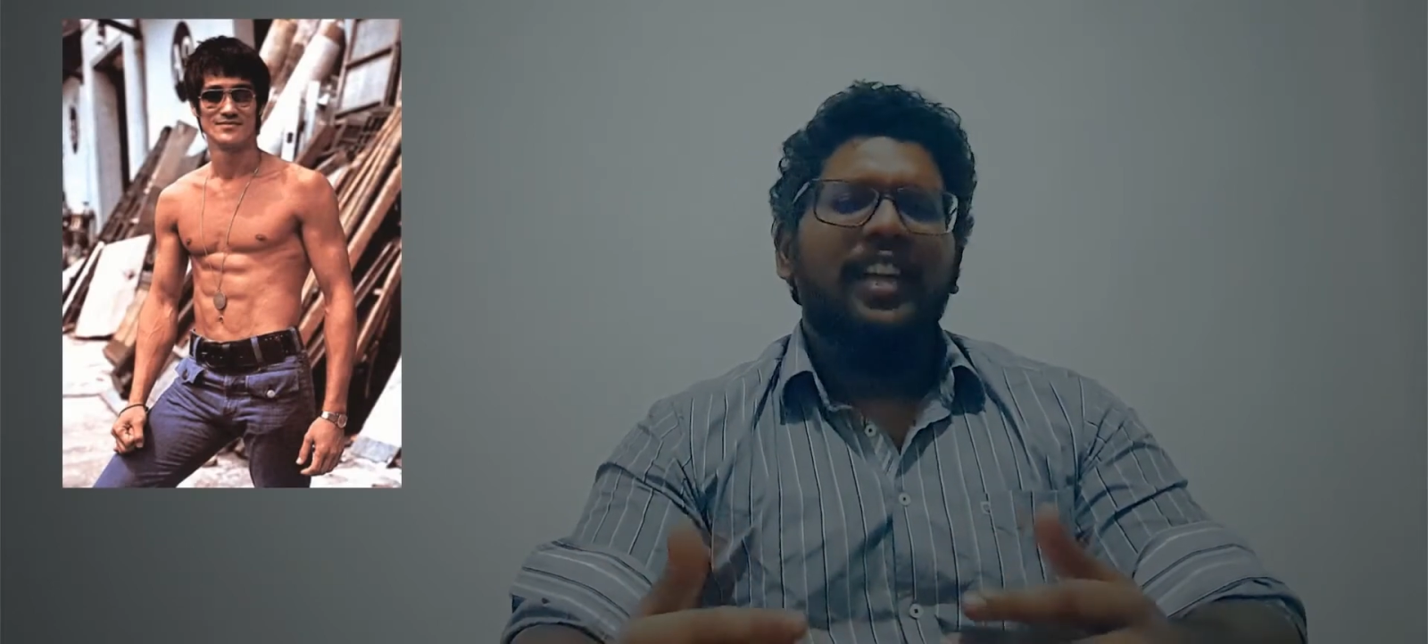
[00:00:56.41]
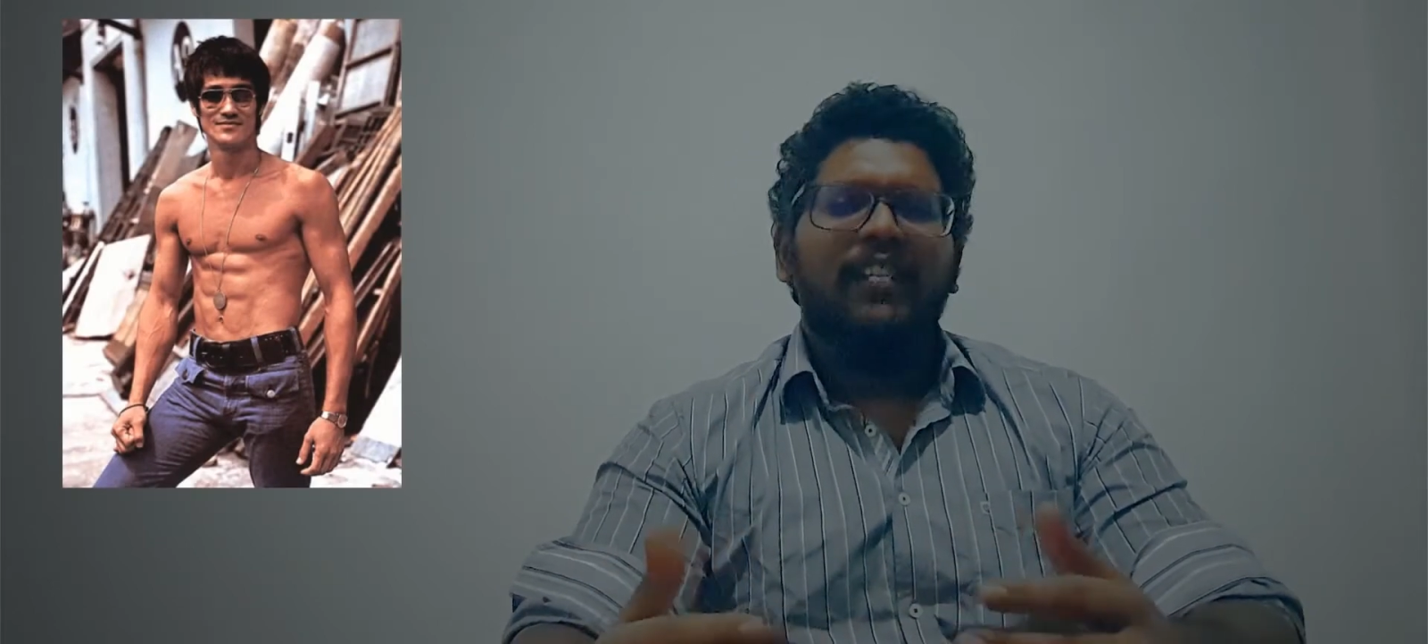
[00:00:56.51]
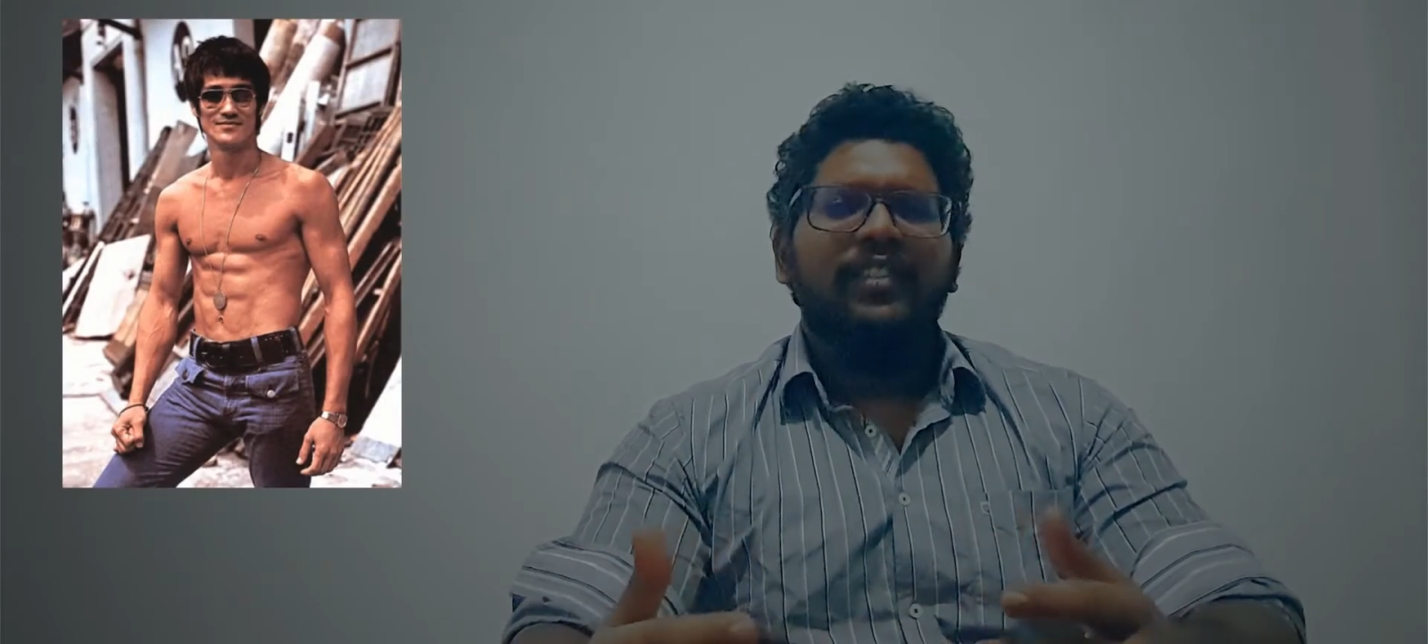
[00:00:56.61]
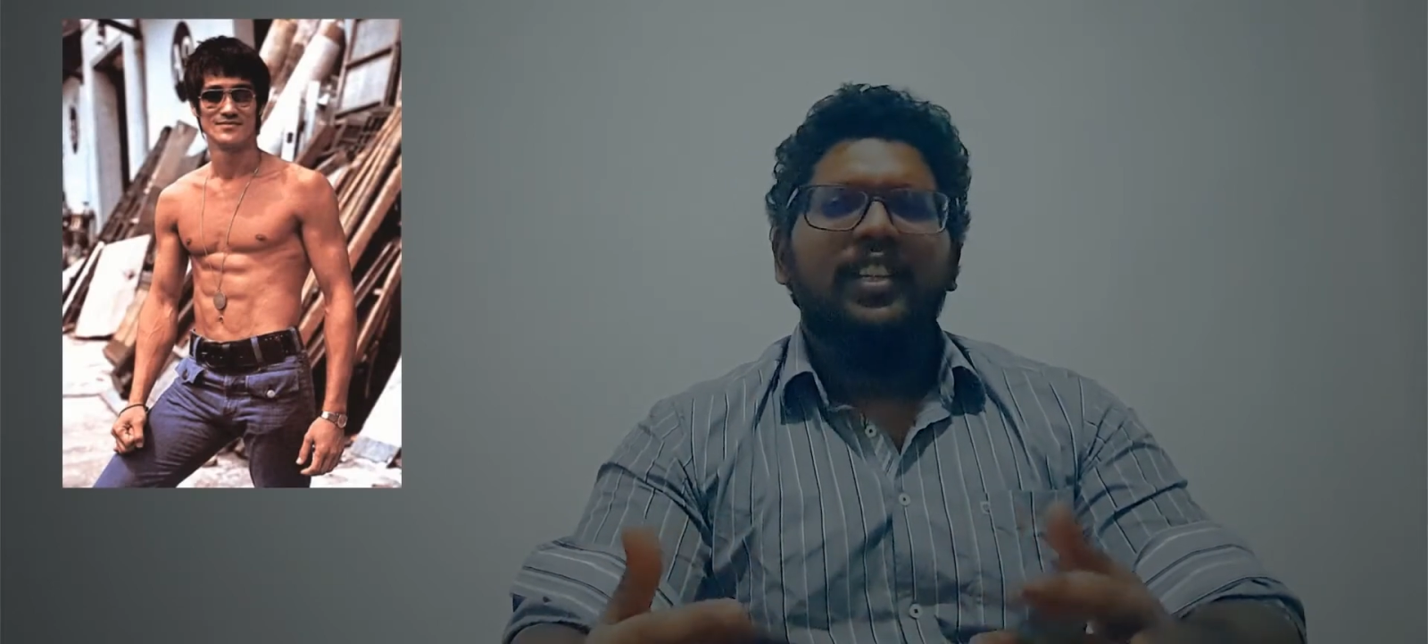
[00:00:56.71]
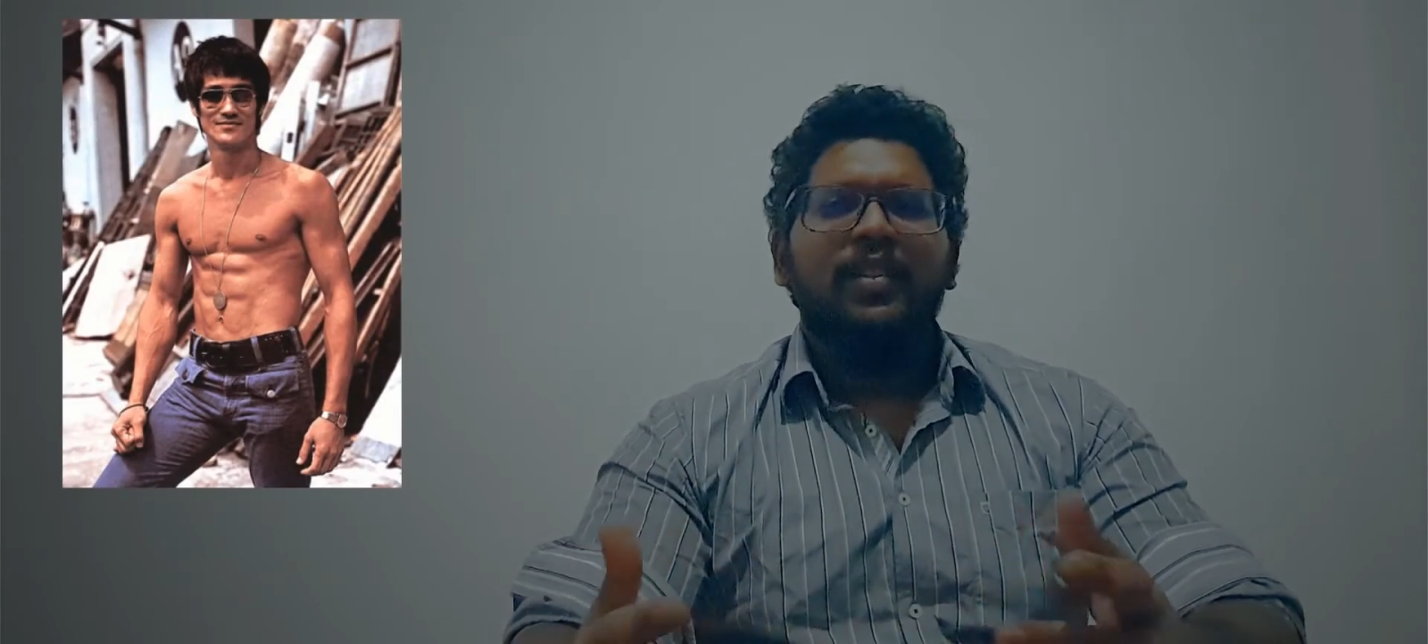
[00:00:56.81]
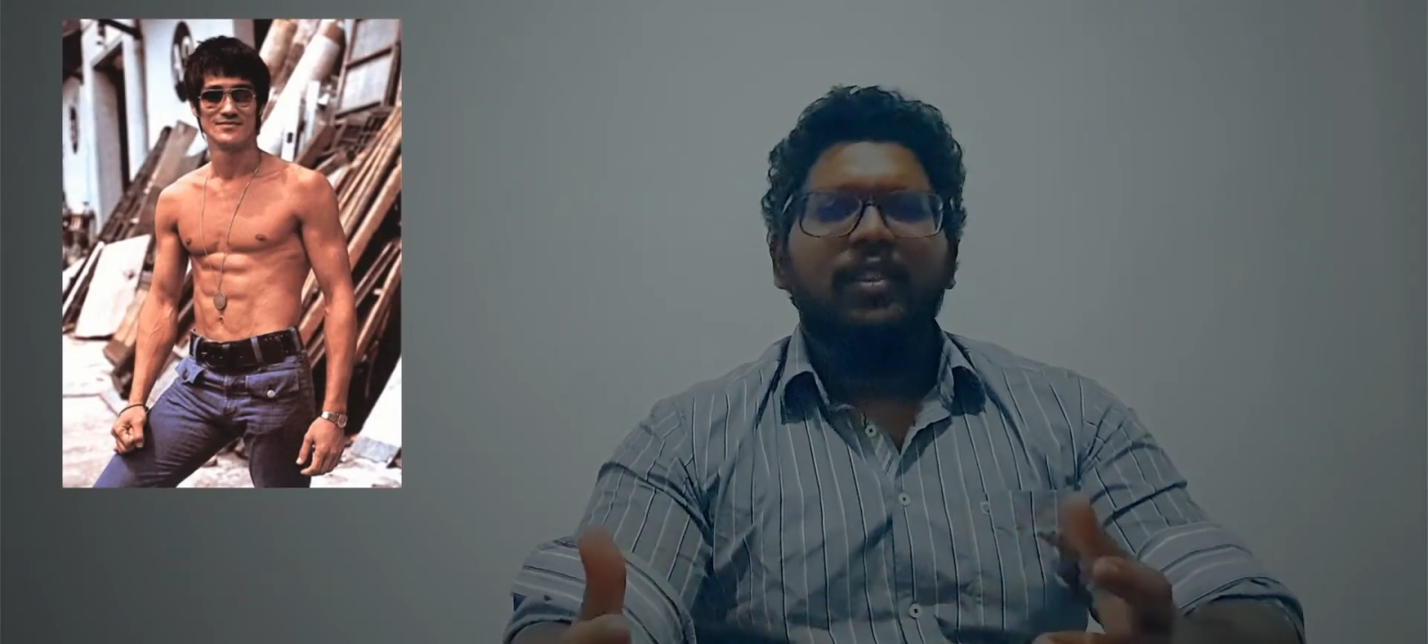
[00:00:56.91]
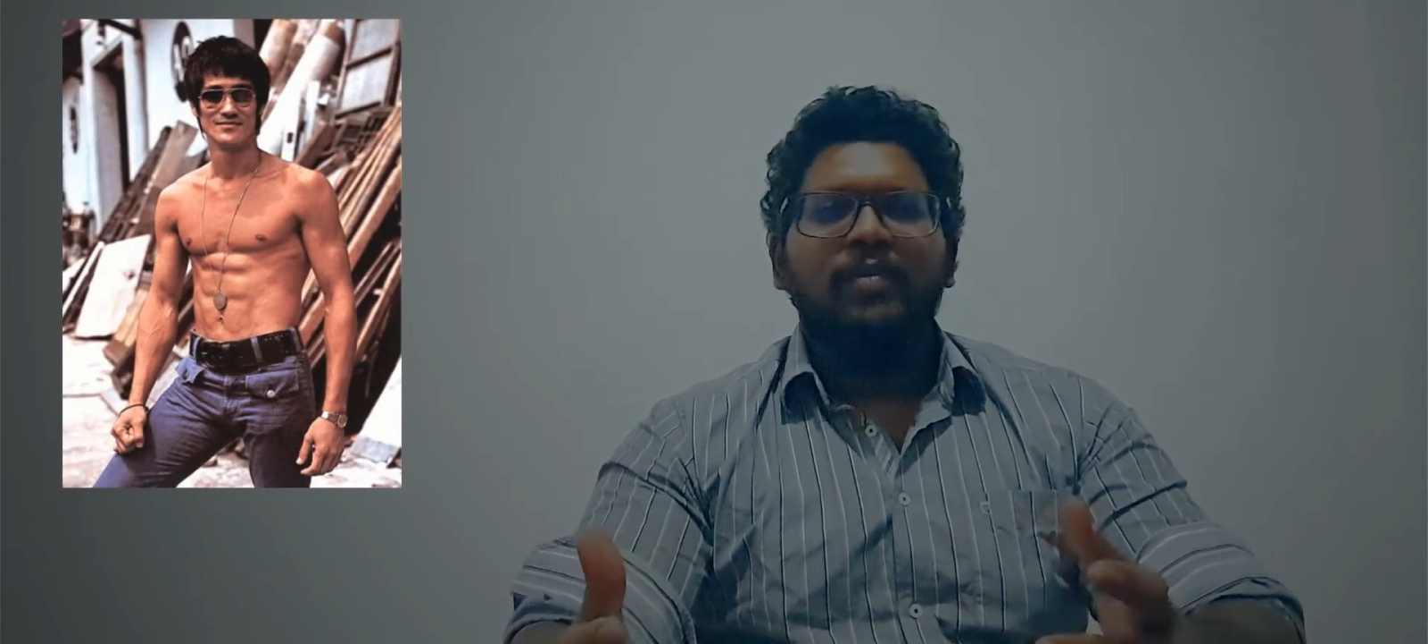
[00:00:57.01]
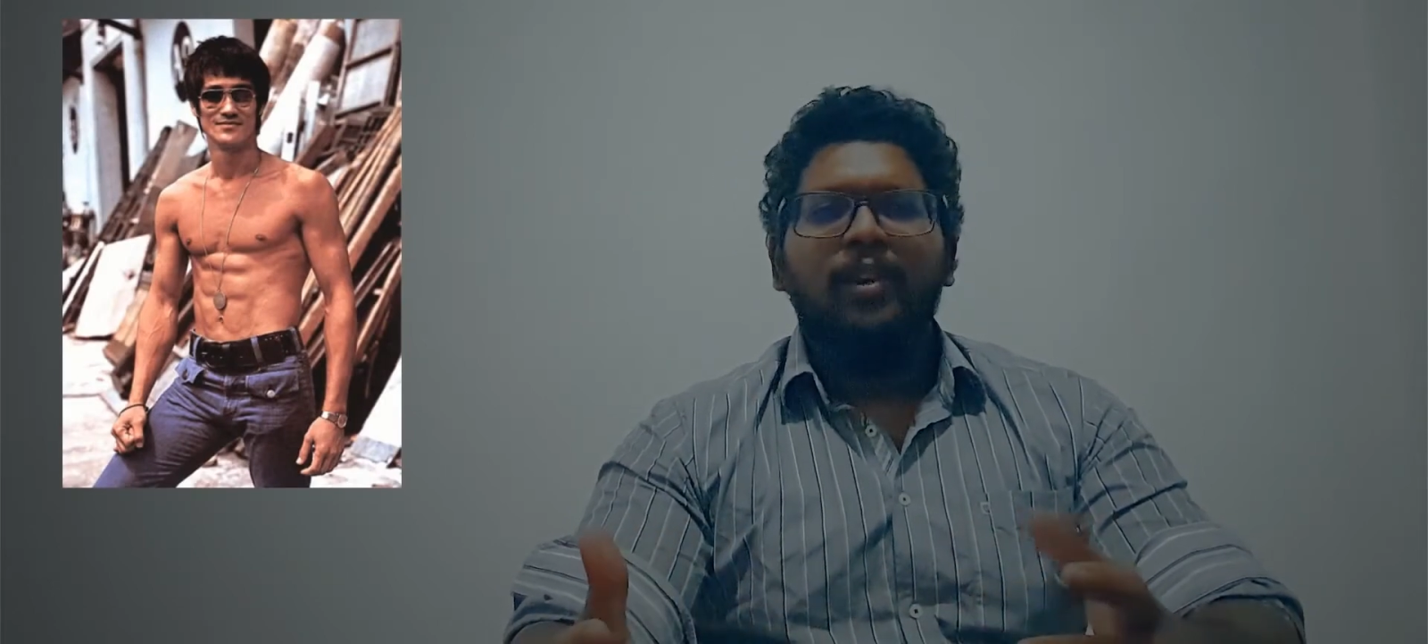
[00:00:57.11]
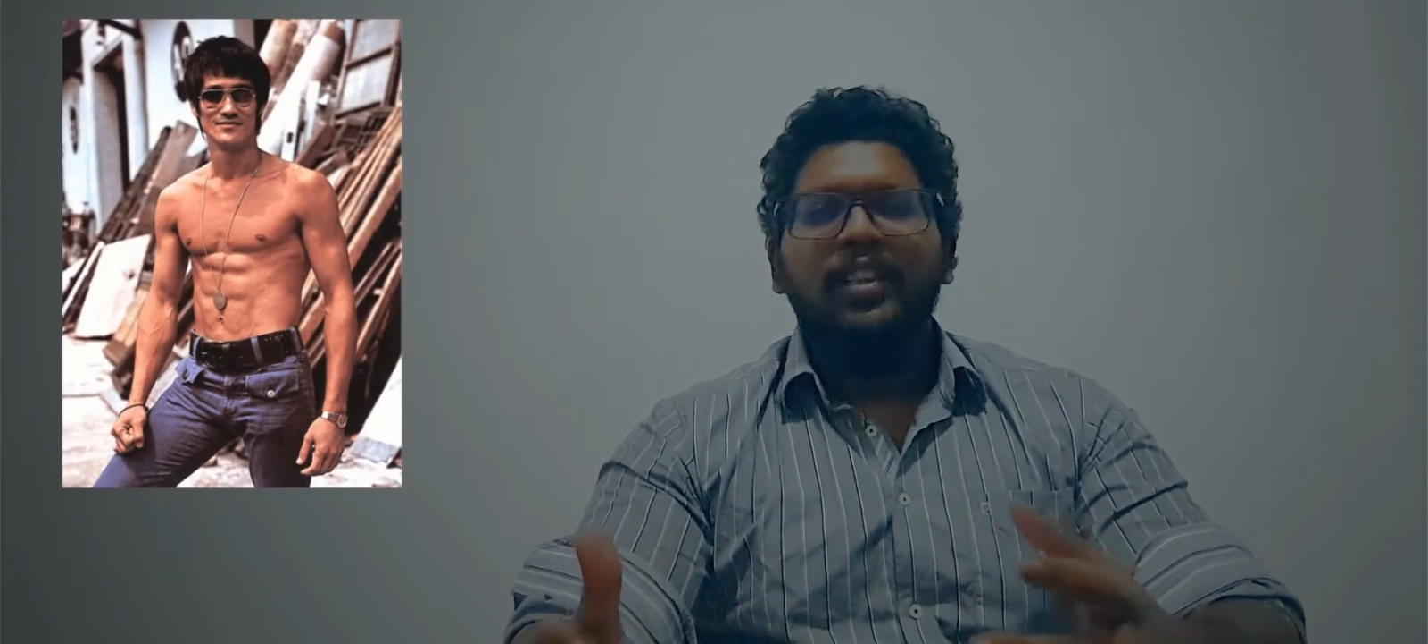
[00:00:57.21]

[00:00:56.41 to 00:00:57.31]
after he was born,